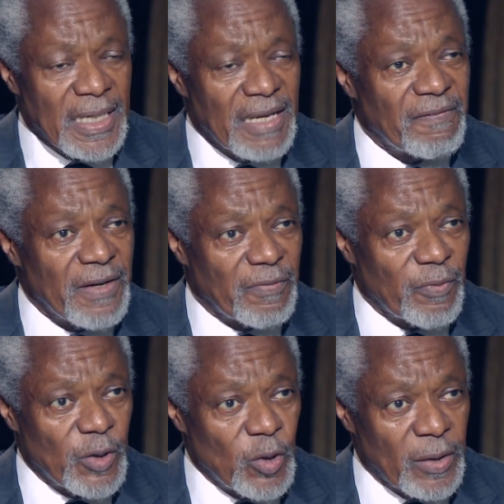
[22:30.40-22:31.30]
Even
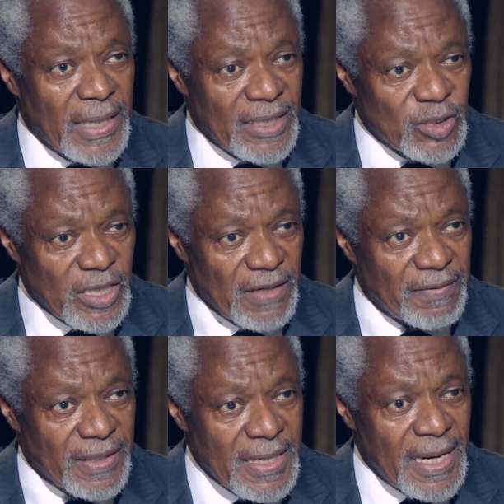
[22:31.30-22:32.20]
if we don't
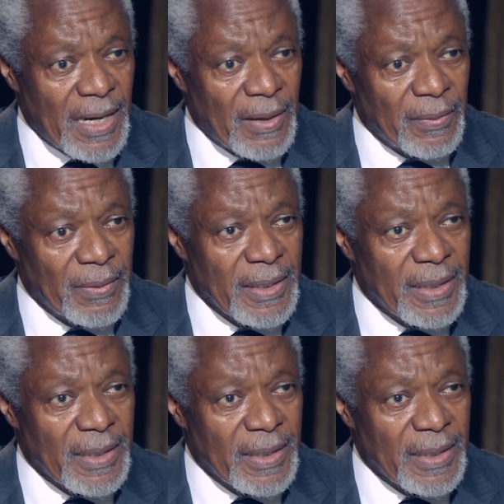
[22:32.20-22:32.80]
achieve it now,